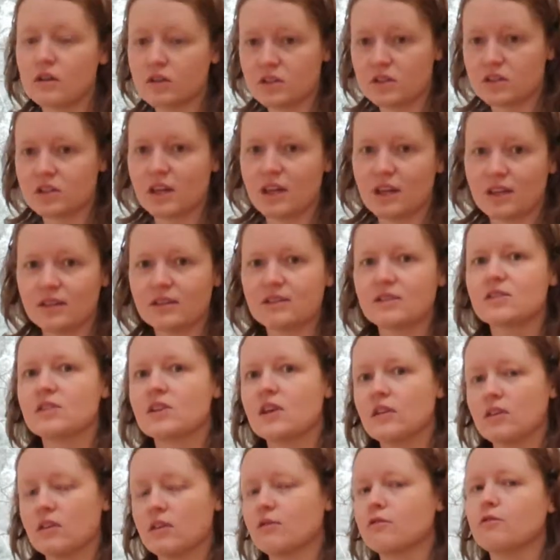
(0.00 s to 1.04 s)
sings
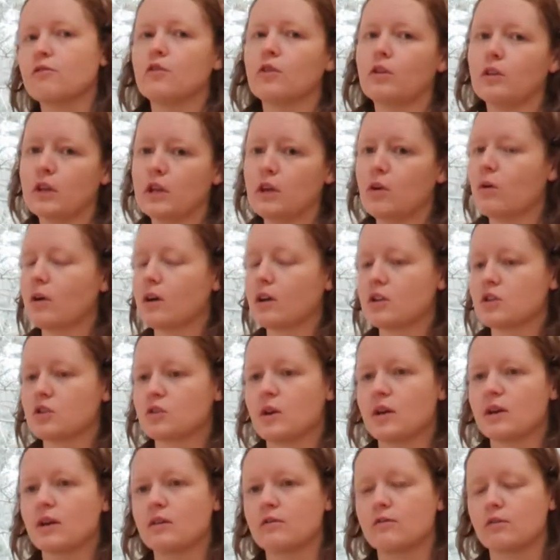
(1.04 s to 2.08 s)
in the fully
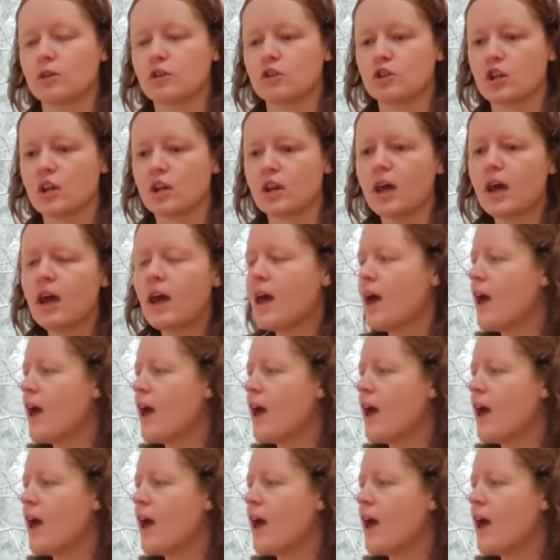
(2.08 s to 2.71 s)
orchestrated version.